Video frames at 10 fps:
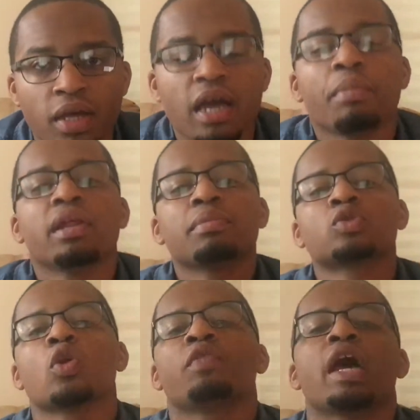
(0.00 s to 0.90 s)
coming at
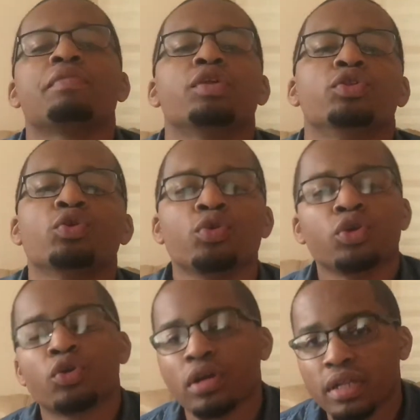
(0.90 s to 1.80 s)
number 12 we had the New
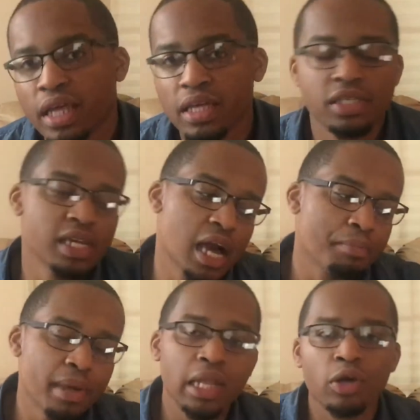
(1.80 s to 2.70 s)
York Knicks you
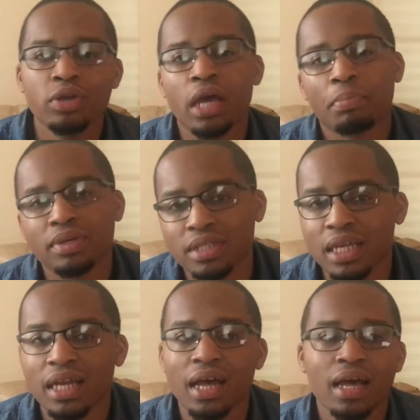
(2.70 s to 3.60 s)
got Melo you got
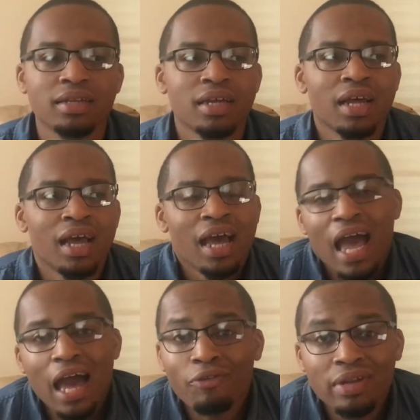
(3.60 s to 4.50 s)
Porzingis
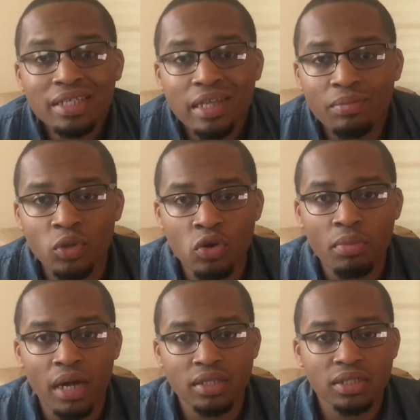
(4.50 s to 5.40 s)
I don't really see him doing
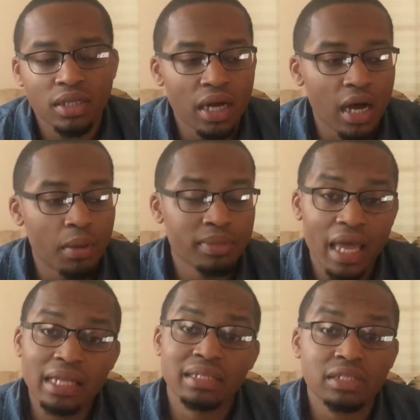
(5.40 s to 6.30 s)
much. Um,
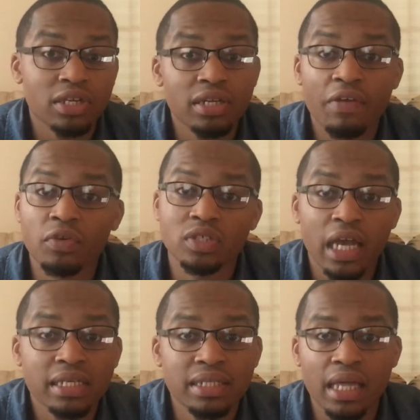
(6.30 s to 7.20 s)
yes, it's good that Phil
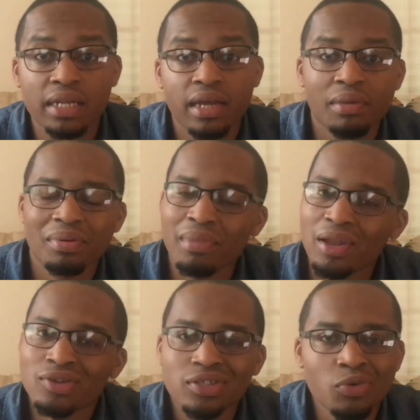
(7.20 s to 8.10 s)
Jackson's out of there, but
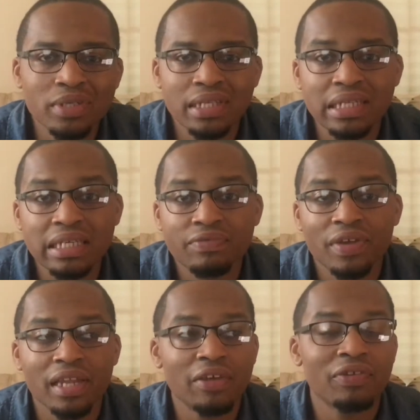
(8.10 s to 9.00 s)
Melo still wants to leave.
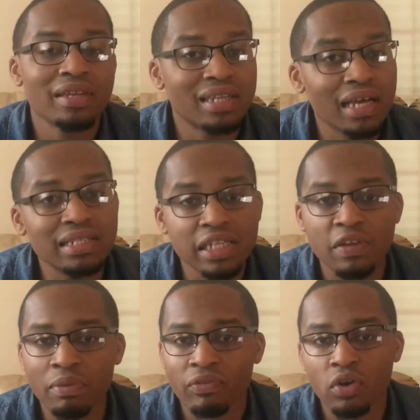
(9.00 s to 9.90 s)
And if he does
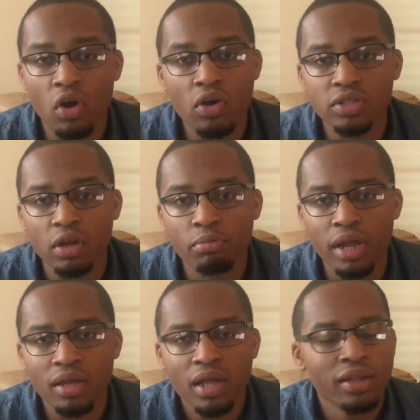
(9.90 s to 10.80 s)
leave before the All-Star
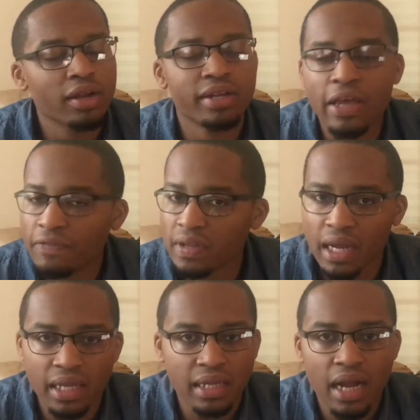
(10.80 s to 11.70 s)
break, they're definitely
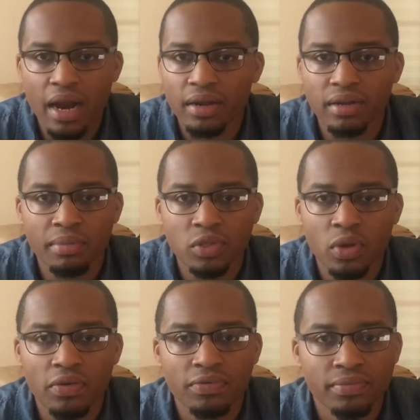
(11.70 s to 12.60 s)
not getting hired at number
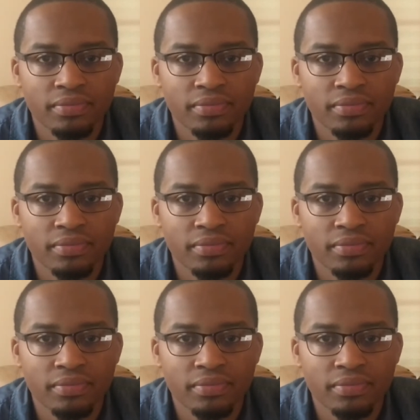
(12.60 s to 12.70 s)
12.